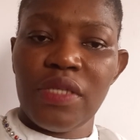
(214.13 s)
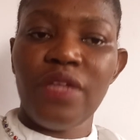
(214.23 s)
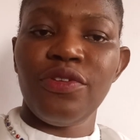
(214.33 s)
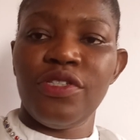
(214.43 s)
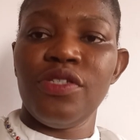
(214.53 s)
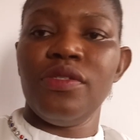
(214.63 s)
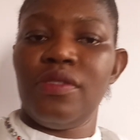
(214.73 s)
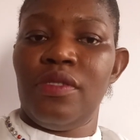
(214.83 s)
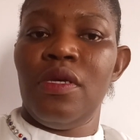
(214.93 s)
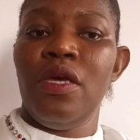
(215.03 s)
How does it
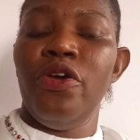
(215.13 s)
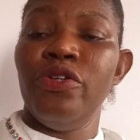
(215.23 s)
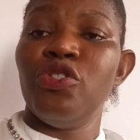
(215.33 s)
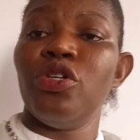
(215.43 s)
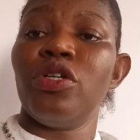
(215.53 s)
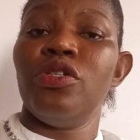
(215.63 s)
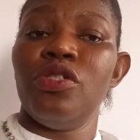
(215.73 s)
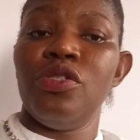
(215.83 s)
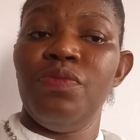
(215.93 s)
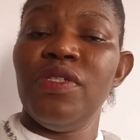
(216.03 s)
ensure
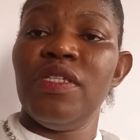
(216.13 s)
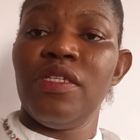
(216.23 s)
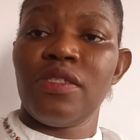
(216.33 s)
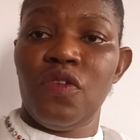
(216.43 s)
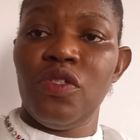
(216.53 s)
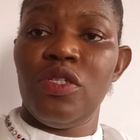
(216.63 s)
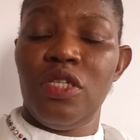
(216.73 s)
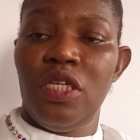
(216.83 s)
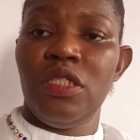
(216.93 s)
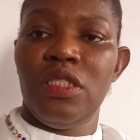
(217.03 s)
business
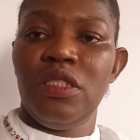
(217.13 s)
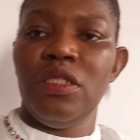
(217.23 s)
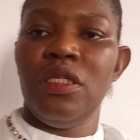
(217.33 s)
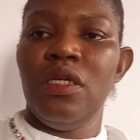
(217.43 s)
continuity?